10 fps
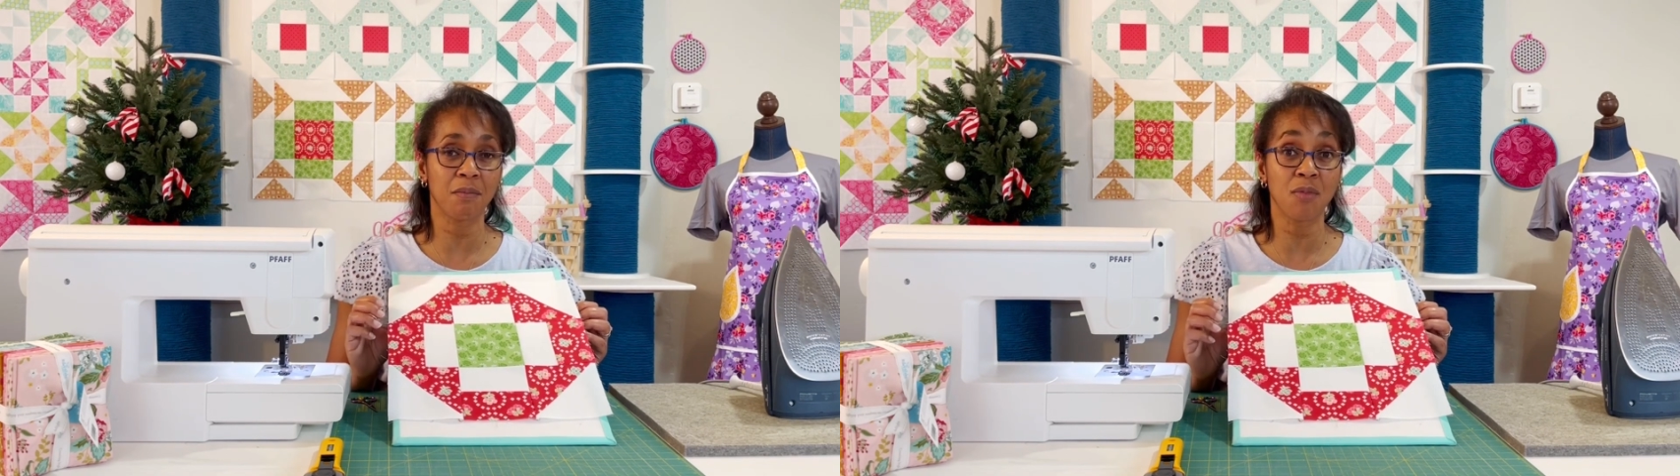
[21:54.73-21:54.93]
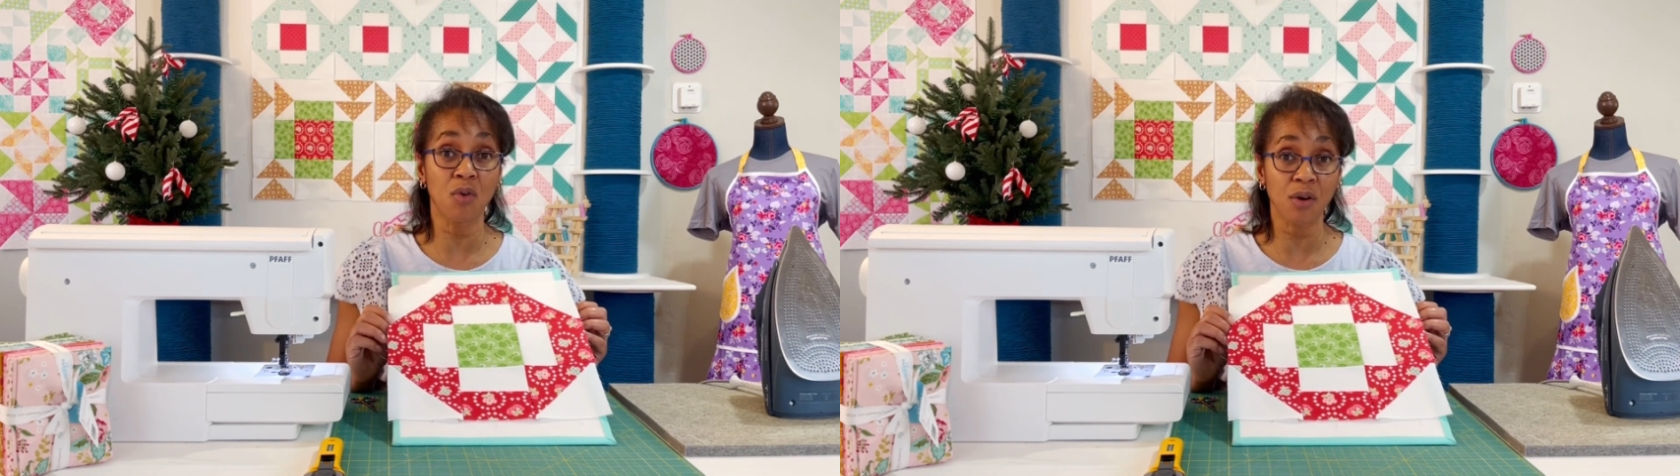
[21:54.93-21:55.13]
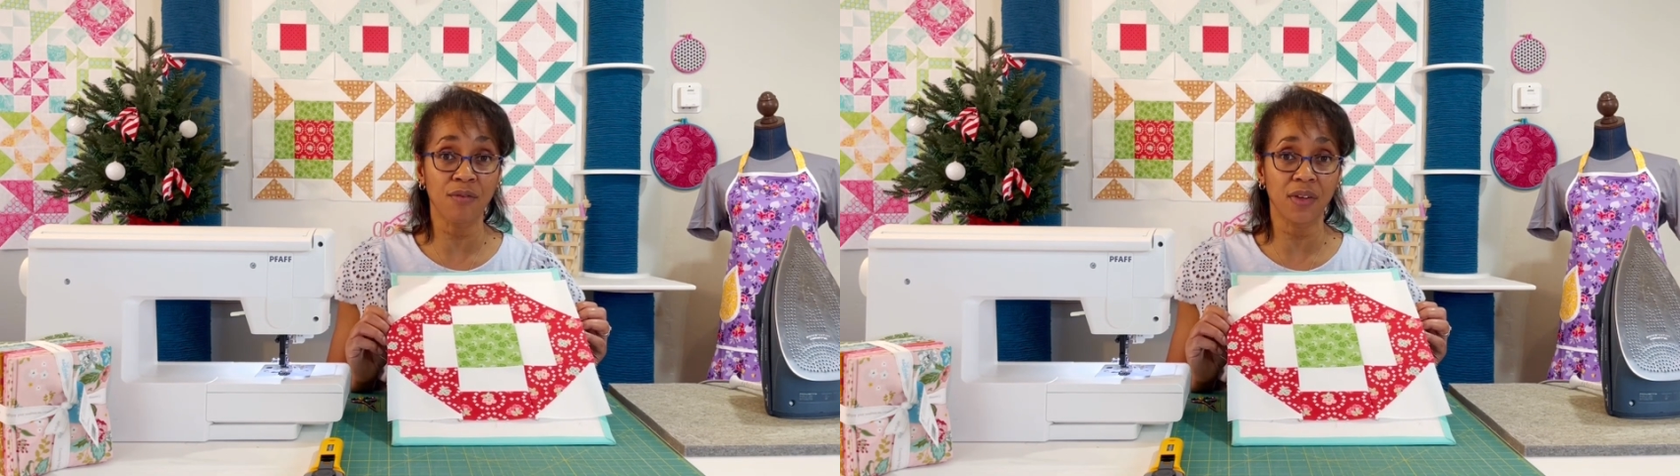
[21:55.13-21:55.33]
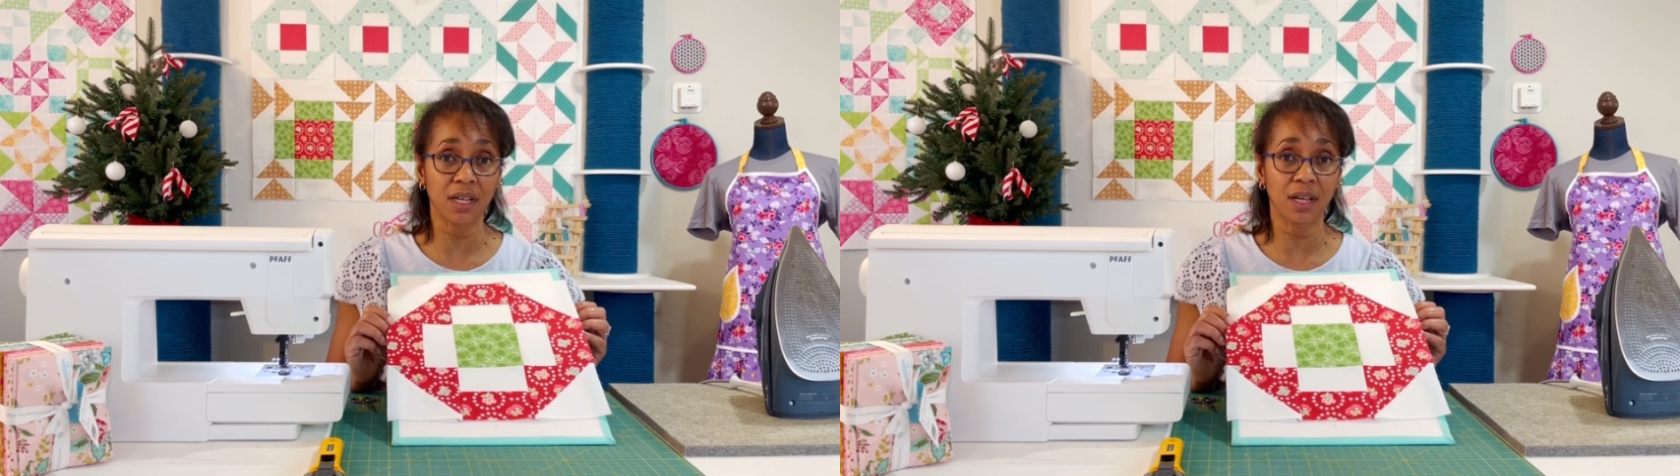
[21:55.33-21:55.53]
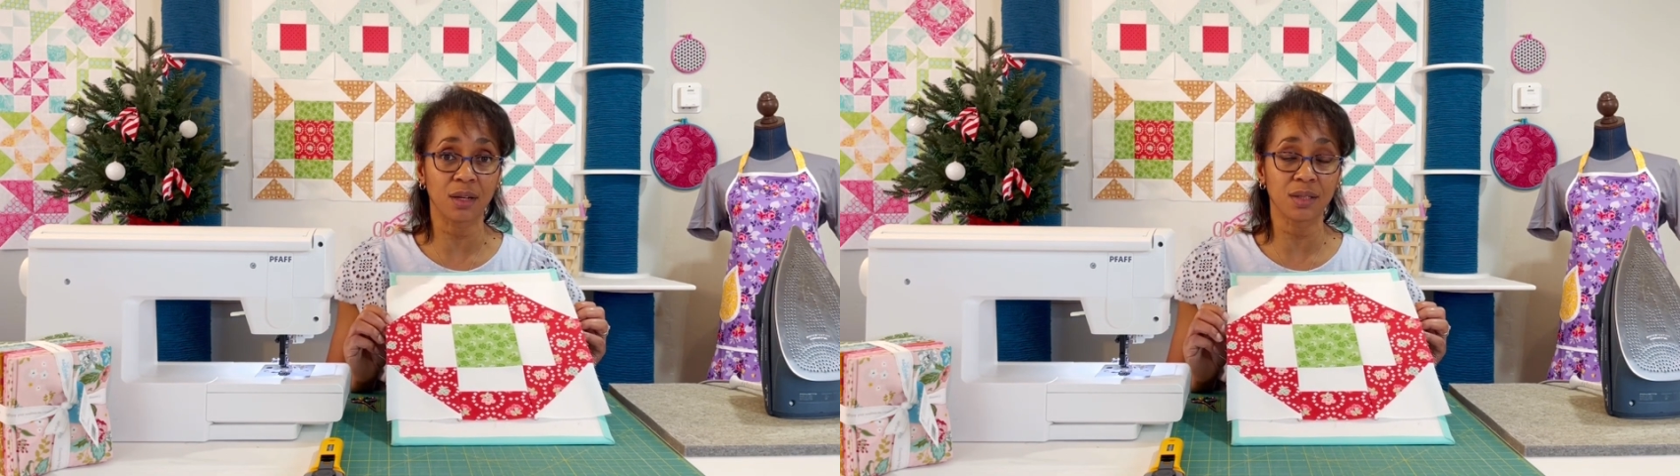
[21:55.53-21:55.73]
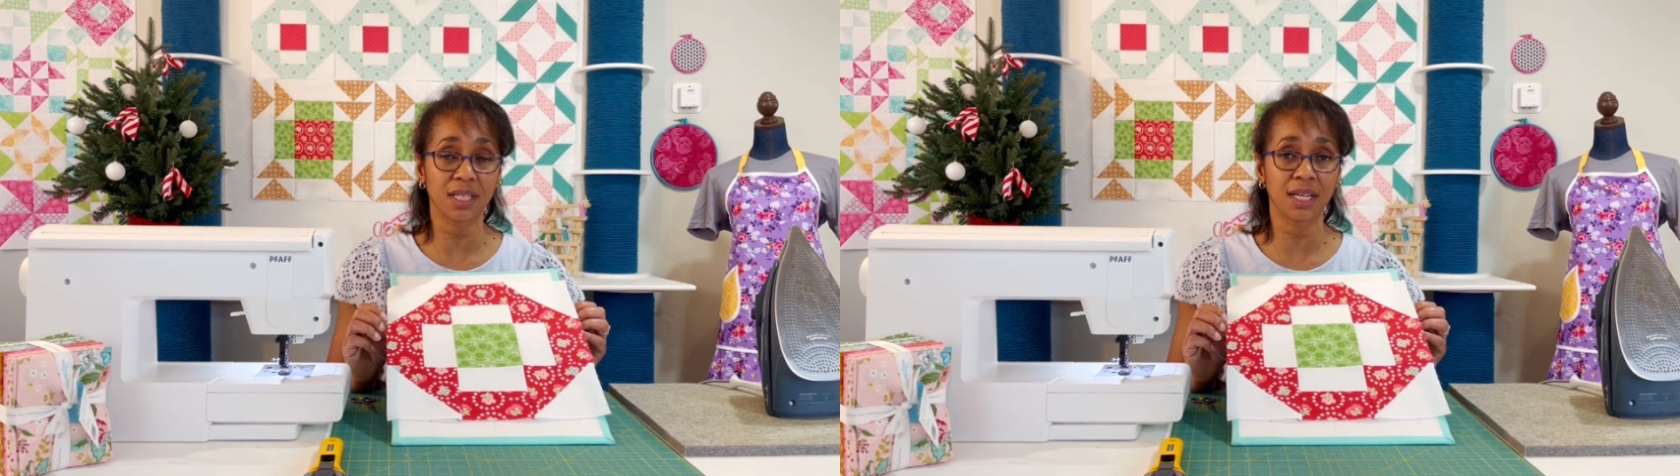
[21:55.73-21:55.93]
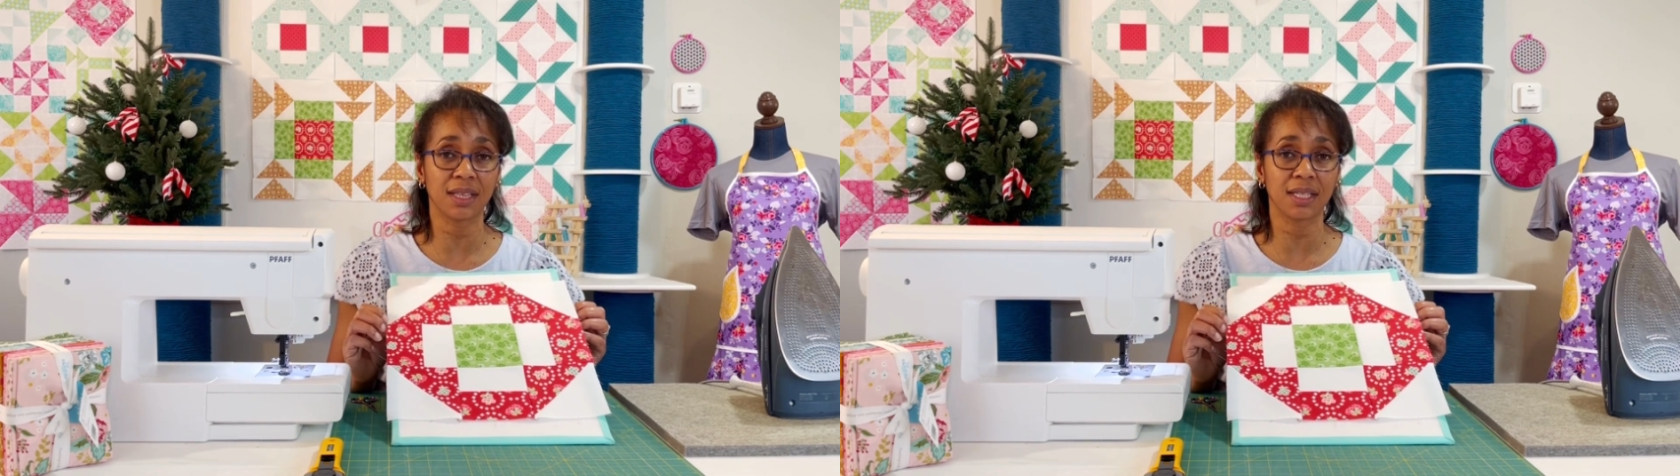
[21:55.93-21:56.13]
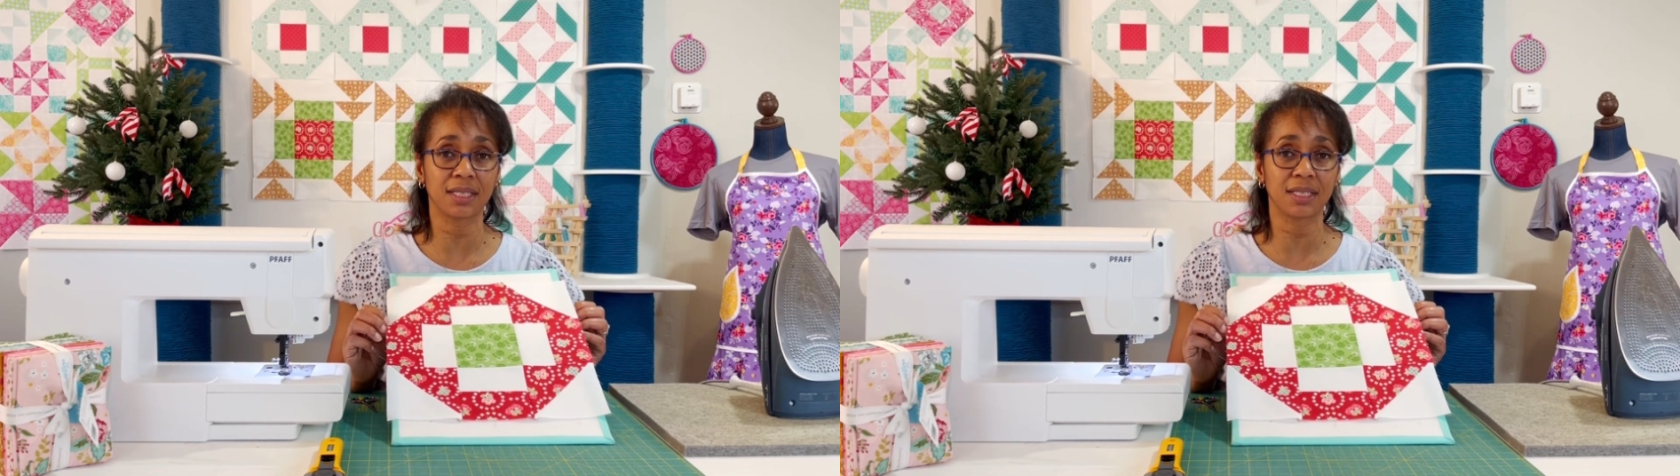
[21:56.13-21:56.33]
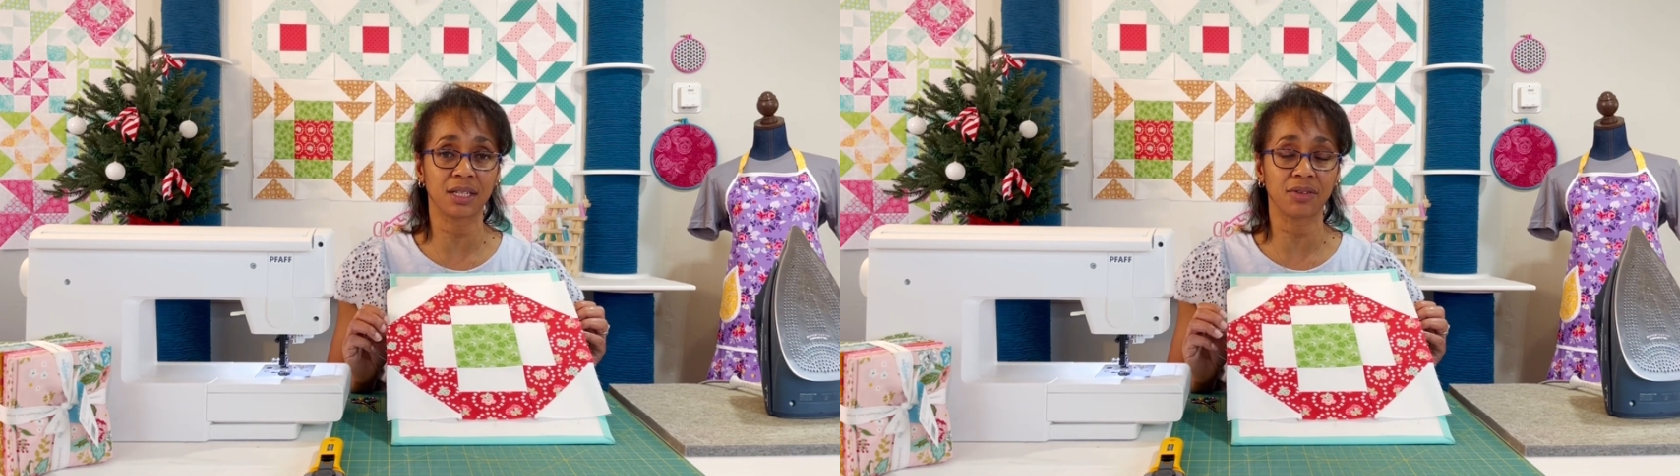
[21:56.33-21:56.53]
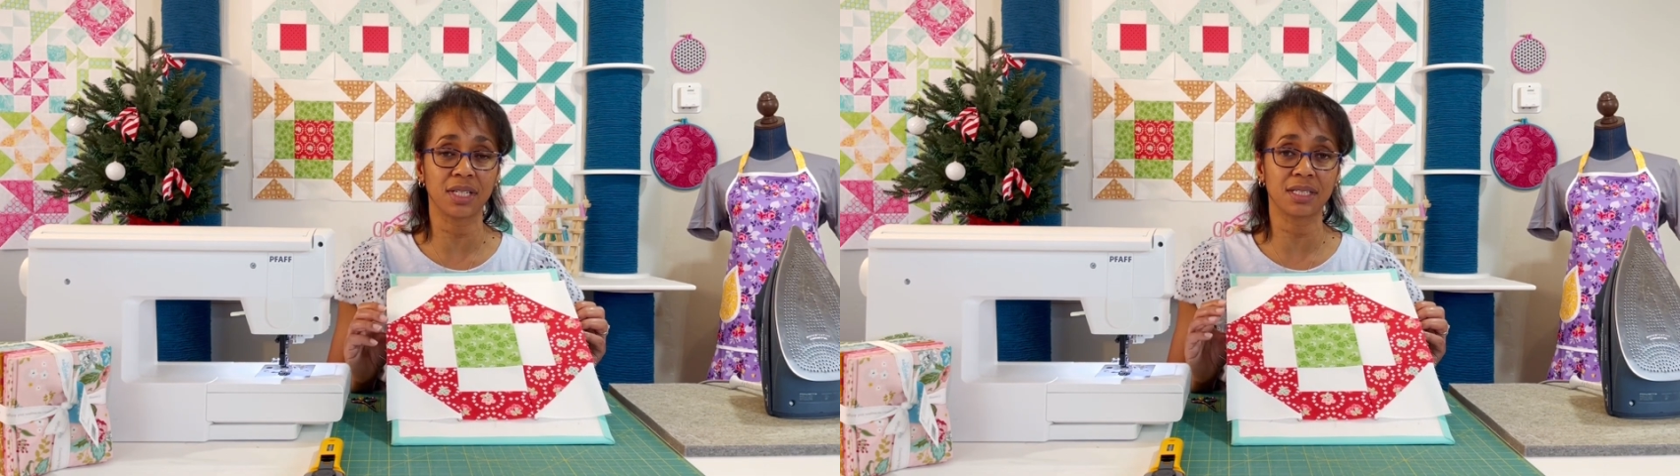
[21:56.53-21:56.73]
more videos in this
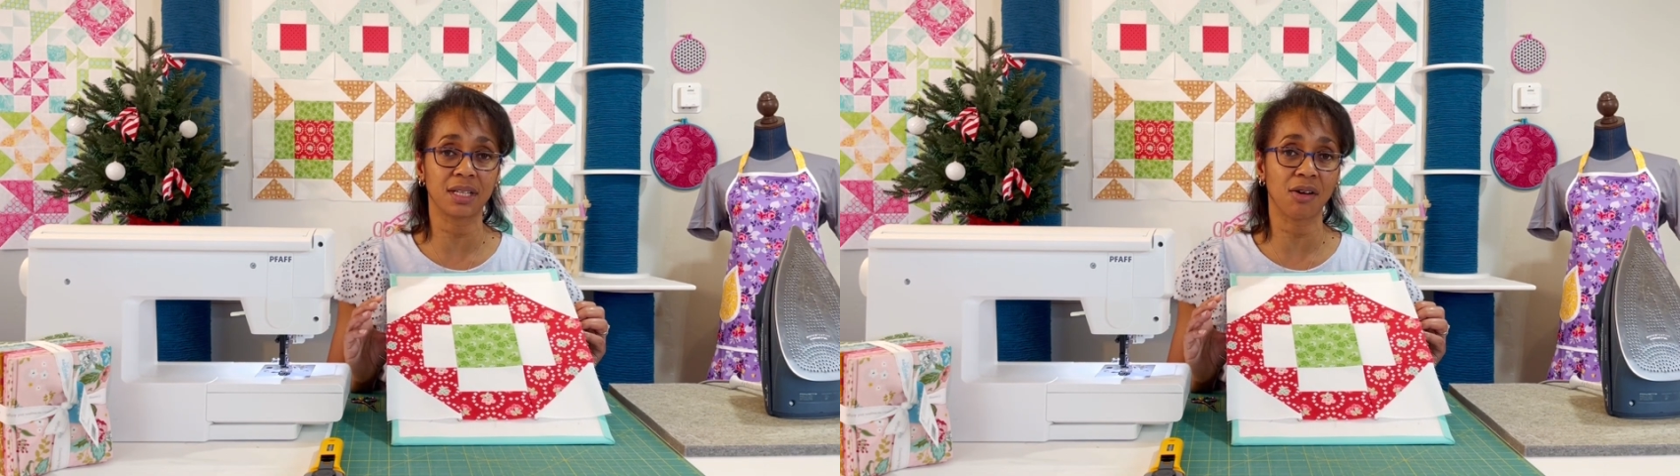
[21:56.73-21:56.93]
series.